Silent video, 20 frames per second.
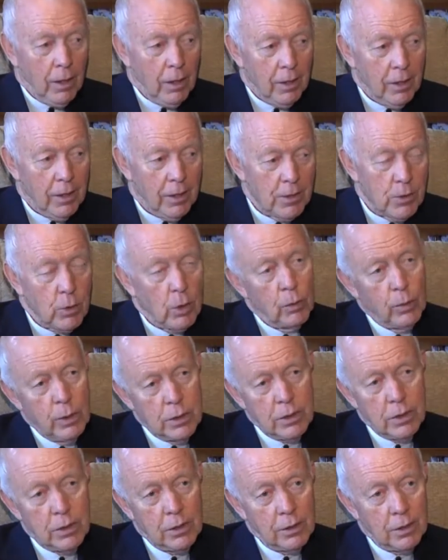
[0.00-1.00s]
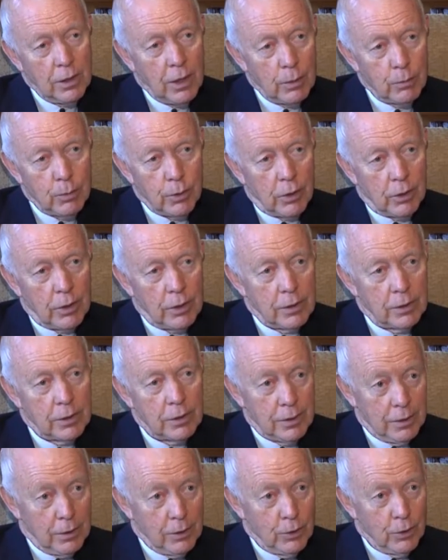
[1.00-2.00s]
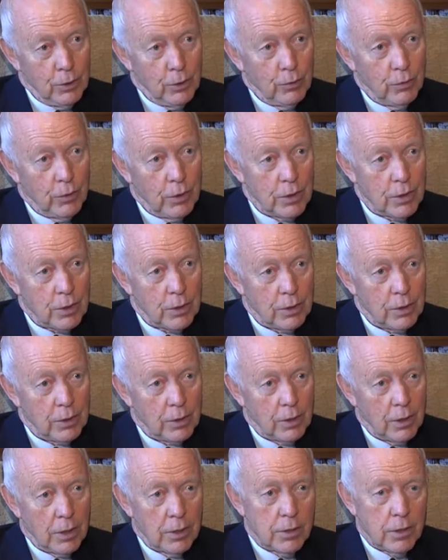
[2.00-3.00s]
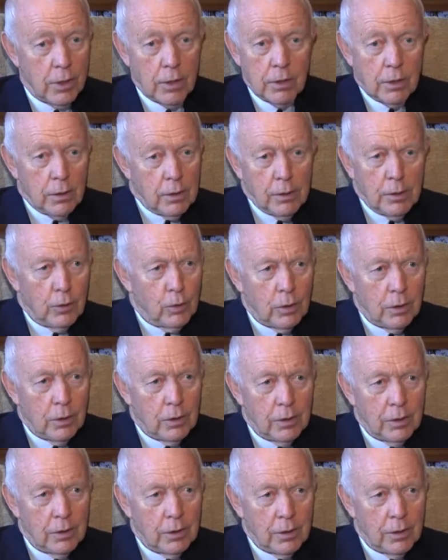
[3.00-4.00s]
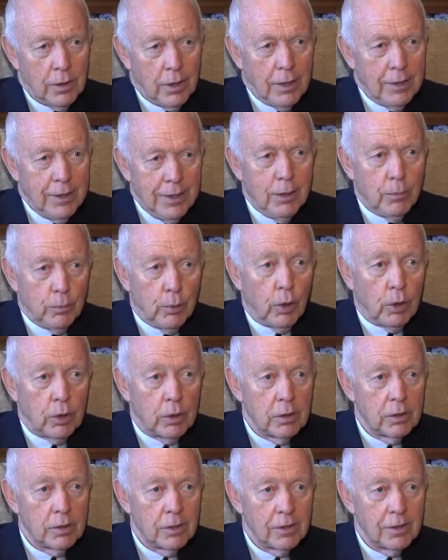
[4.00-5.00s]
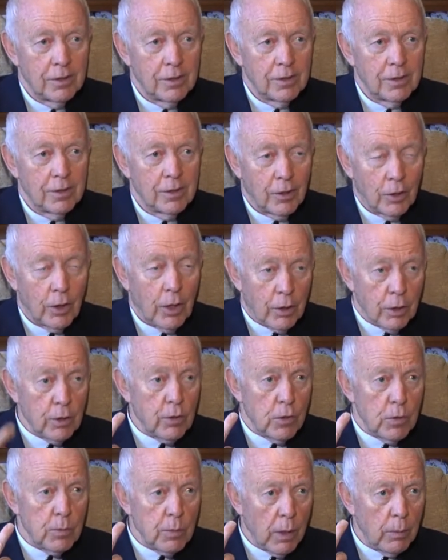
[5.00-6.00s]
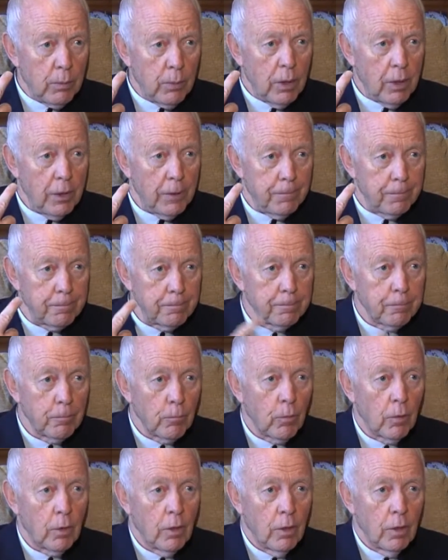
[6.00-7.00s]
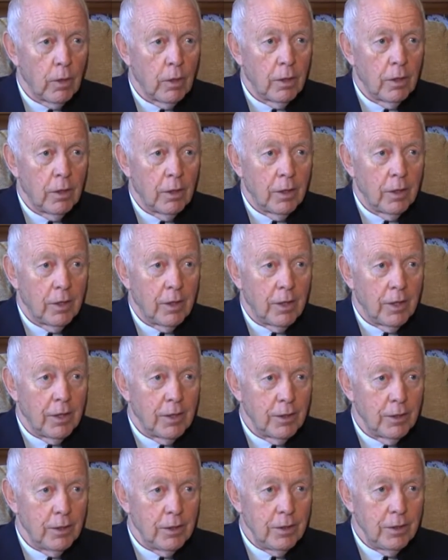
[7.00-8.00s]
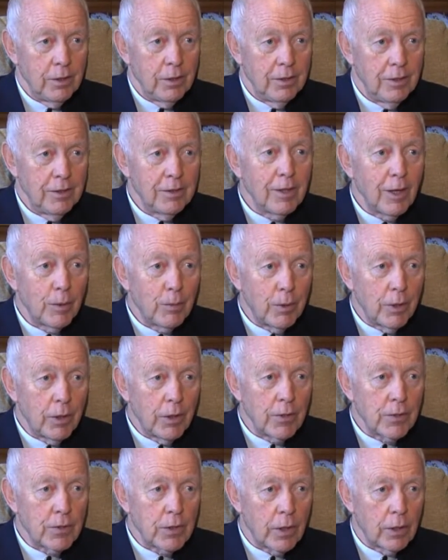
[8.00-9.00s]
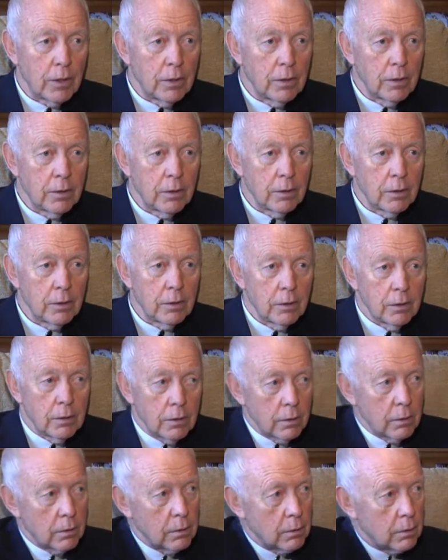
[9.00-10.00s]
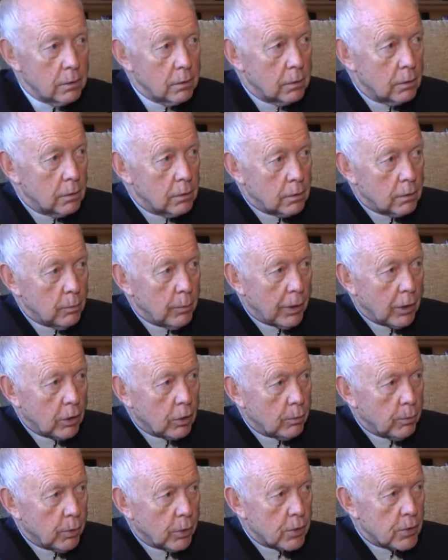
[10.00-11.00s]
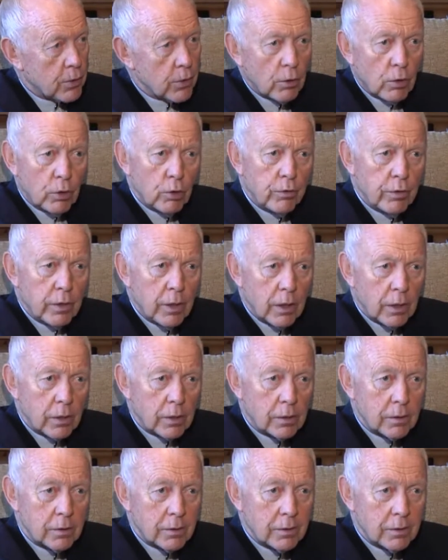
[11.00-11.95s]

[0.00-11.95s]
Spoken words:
And so I went to the library in the university and I said, you know, I need a book on how to use my brain. And the librarian said, the medical books are over there.